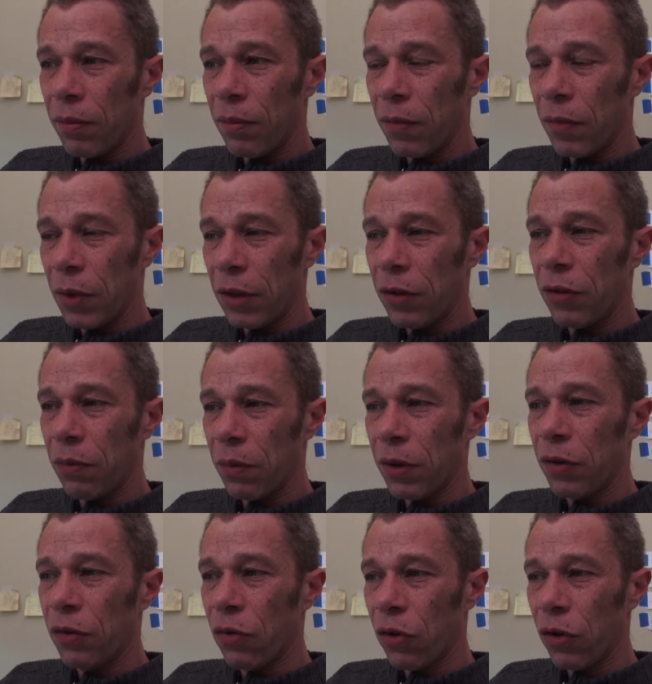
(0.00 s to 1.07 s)

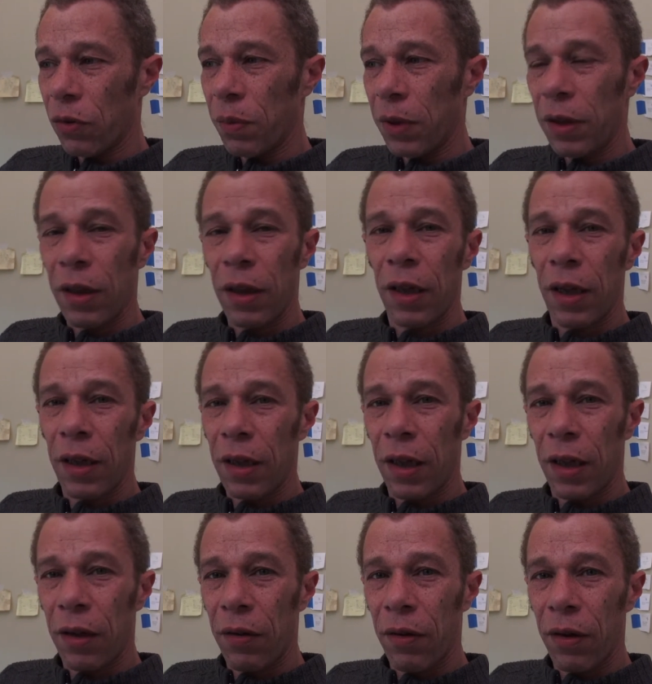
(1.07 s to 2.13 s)
which draws me to the
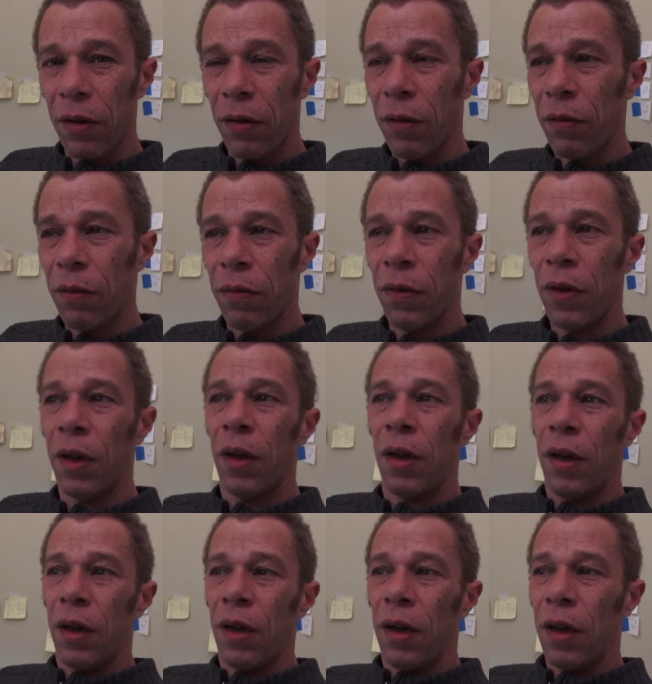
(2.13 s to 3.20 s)
idea of
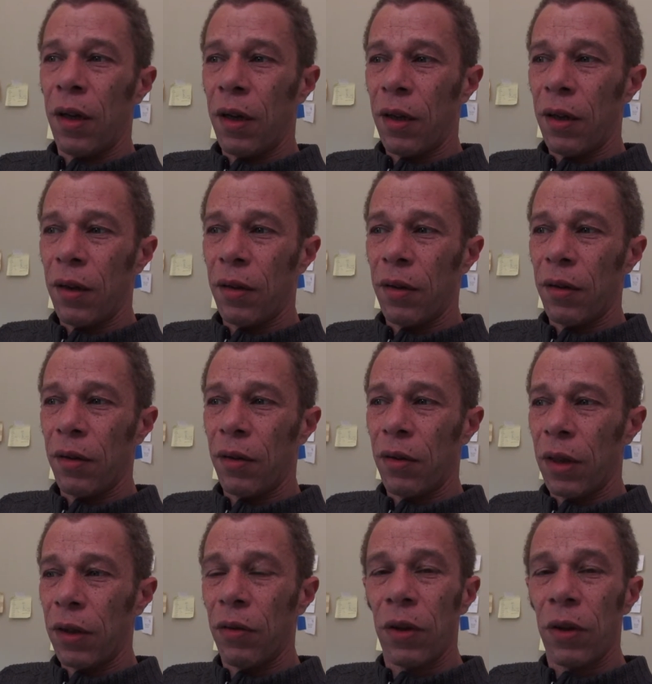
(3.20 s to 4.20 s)
trying to